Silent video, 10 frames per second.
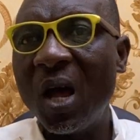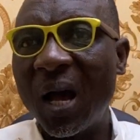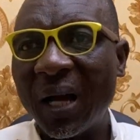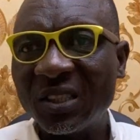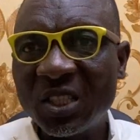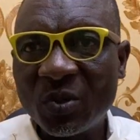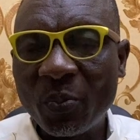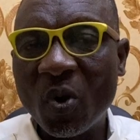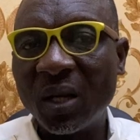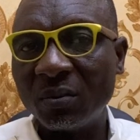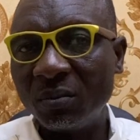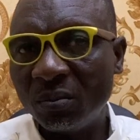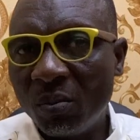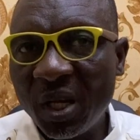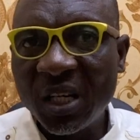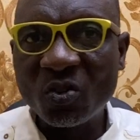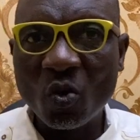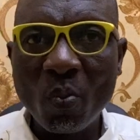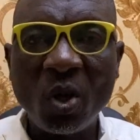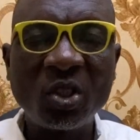And since people are making so
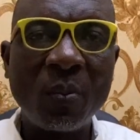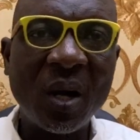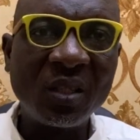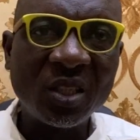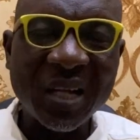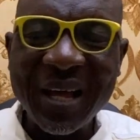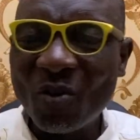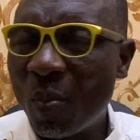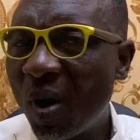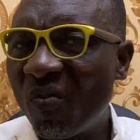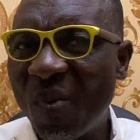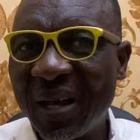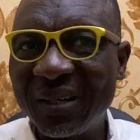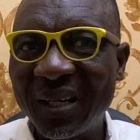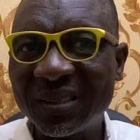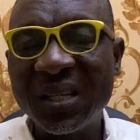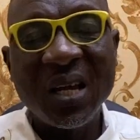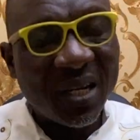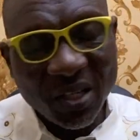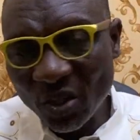much about this high number of migrants,
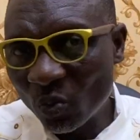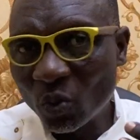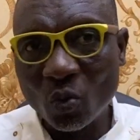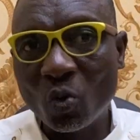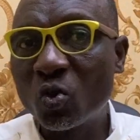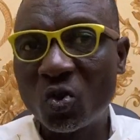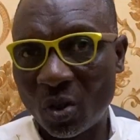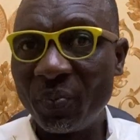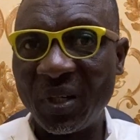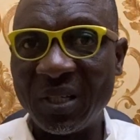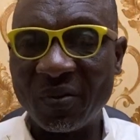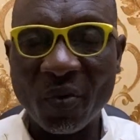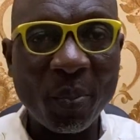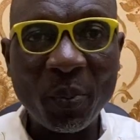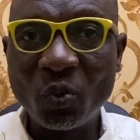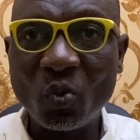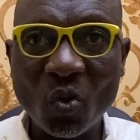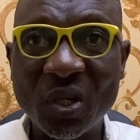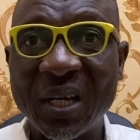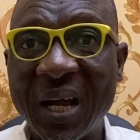they just want to do something for people to know
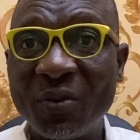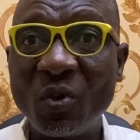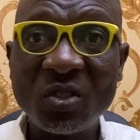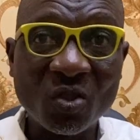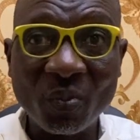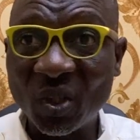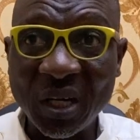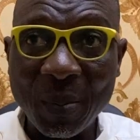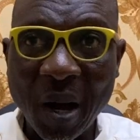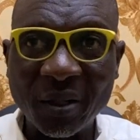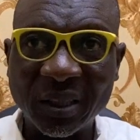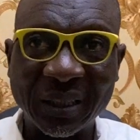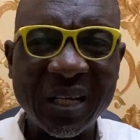that they are doing something about it.